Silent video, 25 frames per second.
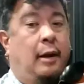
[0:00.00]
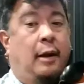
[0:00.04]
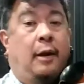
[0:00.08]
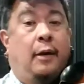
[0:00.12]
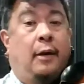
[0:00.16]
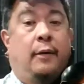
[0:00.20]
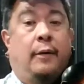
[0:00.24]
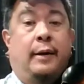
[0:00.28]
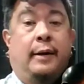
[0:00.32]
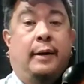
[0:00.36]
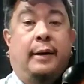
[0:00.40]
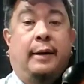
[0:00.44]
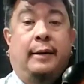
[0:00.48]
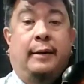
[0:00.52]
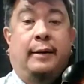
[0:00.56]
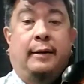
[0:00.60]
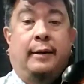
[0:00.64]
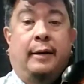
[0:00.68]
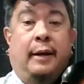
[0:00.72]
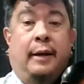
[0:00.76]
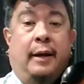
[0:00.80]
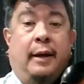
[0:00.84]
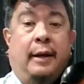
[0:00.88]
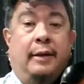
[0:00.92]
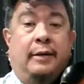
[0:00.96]
All right.
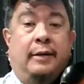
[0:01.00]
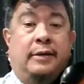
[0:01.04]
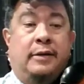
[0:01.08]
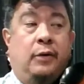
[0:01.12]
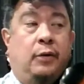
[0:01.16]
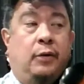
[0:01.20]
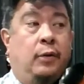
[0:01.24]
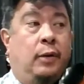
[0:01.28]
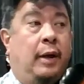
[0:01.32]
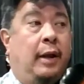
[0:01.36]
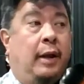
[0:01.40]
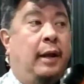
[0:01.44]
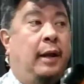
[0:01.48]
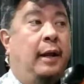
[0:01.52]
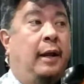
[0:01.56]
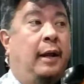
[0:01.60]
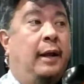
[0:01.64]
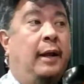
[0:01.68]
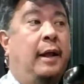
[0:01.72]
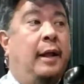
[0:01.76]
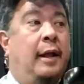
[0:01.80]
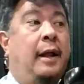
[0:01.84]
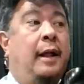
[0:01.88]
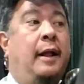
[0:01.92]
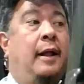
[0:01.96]
So
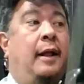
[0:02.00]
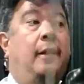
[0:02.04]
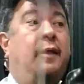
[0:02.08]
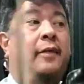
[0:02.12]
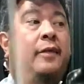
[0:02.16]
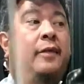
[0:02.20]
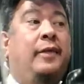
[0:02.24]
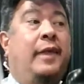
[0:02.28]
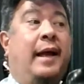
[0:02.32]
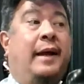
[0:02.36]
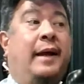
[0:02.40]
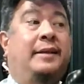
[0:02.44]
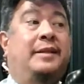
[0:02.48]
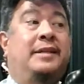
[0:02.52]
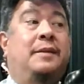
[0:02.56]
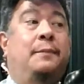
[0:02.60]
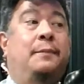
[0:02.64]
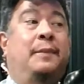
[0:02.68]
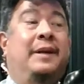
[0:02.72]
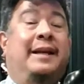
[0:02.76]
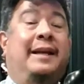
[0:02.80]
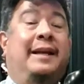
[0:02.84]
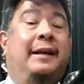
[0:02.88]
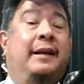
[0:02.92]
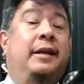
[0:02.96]
that's the
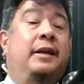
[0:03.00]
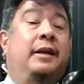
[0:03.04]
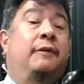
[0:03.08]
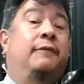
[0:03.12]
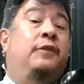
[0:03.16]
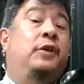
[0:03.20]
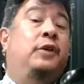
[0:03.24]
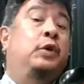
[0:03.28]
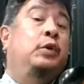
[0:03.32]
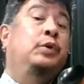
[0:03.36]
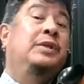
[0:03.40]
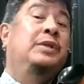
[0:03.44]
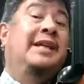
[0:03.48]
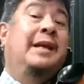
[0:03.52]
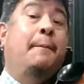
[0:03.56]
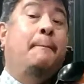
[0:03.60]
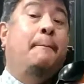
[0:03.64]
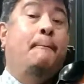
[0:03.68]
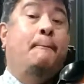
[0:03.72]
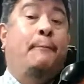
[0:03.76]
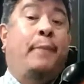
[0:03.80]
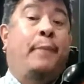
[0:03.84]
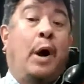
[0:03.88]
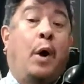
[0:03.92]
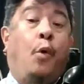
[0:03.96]
beginning of using
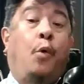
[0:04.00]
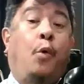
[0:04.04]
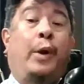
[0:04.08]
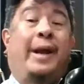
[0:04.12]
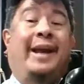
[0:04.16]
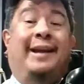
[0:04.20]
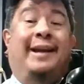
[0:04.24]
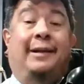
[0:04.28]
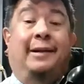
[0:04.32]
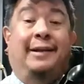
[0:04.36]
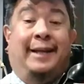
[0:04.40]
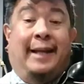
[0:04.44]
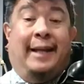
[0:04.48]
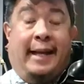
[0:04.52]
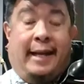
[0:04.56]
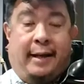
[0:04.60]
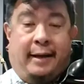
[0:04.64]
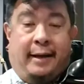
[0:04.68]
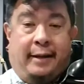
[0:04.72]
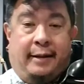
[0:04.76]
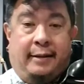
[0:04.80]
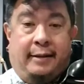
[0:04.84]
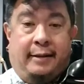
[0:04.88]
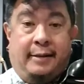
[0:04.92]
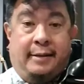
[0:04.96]
bowing
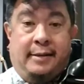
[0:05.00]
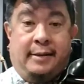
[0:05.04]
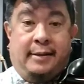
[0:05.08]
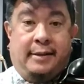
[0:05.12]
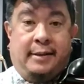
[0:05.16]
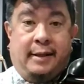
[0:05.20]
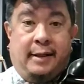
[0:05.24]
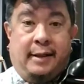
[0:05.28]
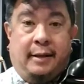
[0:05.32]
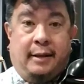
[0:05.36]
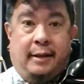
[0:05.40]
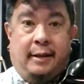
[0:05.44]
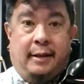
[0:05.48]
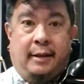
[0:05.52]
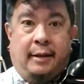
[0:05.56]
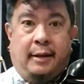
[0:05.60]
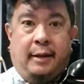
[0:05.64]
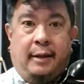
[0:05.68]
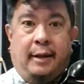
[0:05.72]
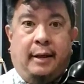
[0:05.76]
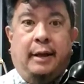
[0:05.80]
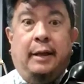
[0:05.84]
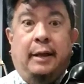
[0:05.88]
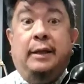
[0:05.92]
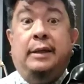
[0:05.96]
lanes
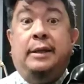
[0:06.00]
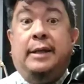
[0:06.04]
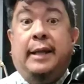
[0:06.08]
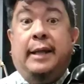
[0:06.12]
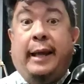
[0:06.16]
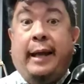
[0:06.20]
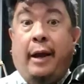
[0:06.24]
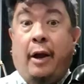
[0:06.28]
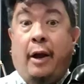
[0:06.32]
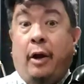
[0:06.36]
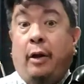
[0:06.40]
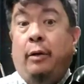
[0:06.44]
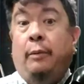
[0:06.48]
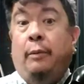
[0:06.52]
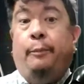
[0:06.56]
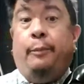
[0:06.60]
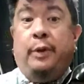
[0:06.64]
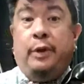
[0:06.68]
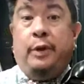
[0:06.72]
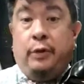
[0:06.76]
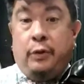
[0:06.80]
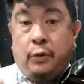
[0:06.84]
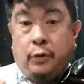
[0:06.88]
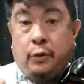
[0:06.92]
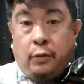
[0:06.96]
to help
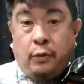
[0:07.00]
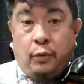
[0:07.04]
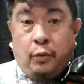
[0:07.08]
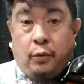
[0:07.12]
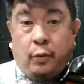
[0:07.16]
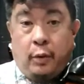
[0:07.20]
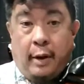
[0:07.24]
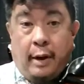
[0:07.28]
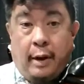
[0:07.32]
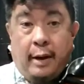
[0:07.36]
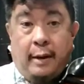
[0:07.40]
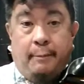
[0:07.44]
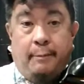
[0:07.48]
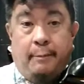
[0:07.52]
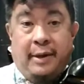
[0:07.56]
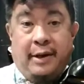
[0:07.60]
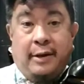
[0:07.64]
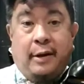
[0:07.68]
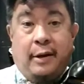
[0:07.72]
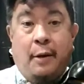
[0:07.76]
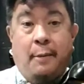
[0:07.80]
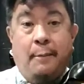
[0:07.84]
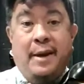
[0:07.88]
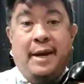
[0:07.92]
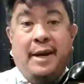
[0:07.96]
you
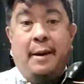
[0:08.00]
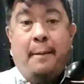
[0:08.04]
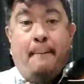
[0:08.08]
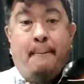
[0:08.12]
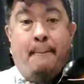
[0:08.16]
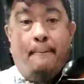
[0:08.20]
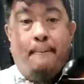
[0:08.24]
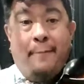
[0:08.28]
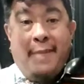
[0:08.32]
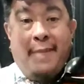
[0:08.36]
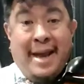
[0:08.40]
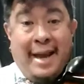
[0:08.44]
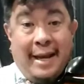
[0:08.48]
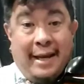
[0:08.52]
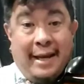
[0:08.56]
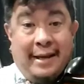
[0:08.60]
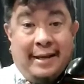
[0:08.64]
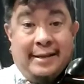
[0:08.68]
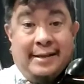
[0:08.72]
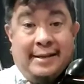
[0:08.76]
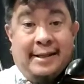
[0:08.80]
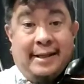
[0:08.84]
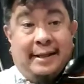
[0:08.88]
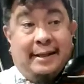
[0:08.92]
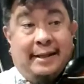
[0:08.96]
become an
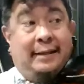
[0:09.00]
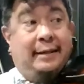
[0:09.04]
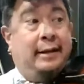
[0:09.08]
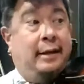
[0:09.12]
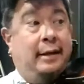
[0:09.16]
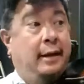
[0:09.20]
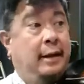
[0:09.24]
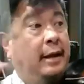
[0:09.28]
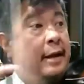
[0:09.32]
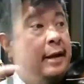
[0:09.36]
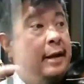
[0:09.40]
amazing